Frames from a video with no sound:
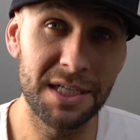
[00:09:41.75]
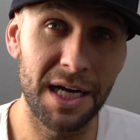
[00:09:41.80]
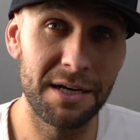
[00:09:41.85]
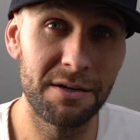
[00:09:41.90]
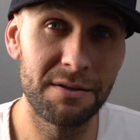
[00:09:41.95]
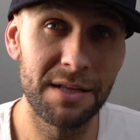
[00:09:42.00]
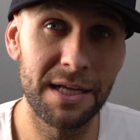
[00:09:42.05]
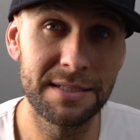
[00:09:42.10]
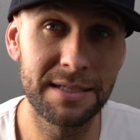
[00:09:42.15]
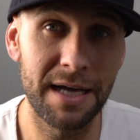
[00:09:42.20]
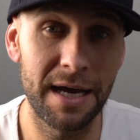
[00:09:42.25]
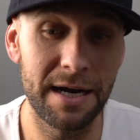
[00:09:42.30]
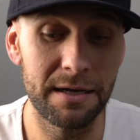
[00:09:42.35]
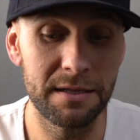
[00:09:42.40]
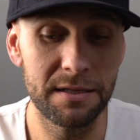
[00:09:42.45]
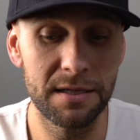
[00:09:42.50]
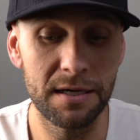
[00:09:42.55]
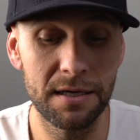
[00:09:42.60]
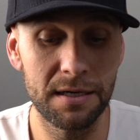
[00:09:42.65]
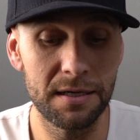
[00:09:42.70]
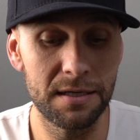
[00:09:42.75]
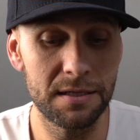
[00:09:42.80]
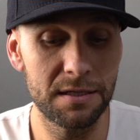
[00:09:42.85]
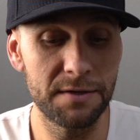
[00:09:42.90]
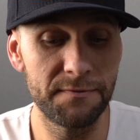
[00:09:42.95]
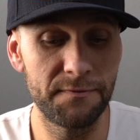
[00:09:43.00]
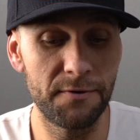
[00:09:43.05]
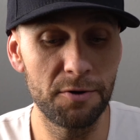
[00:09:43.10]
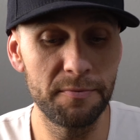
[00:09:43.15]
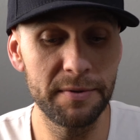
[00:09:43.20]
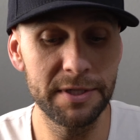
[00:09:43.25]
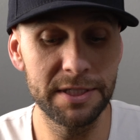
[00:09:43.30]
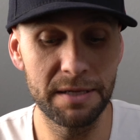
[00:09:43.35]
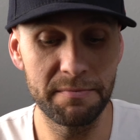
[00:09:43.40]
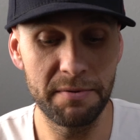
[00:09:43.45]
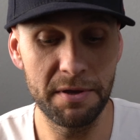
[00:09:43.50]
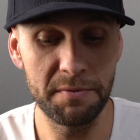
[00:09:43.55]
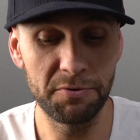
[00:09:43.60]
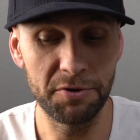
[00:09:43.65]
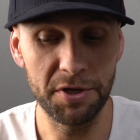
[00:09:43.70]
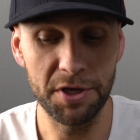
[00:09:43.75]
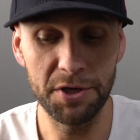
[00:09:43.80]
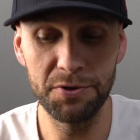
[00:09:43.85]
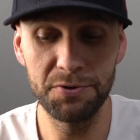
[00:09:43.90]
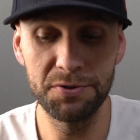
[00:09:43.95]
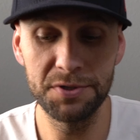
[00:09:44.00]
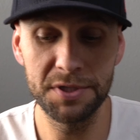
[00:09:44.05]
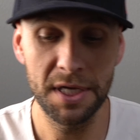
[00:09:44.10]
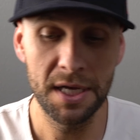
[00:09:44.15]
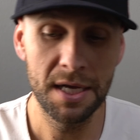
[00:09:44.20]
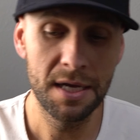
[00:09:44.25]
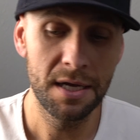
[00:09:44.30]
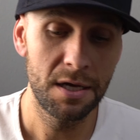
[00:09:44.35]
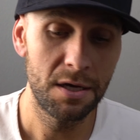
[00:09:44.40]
I know that's kind of the verbiage that people use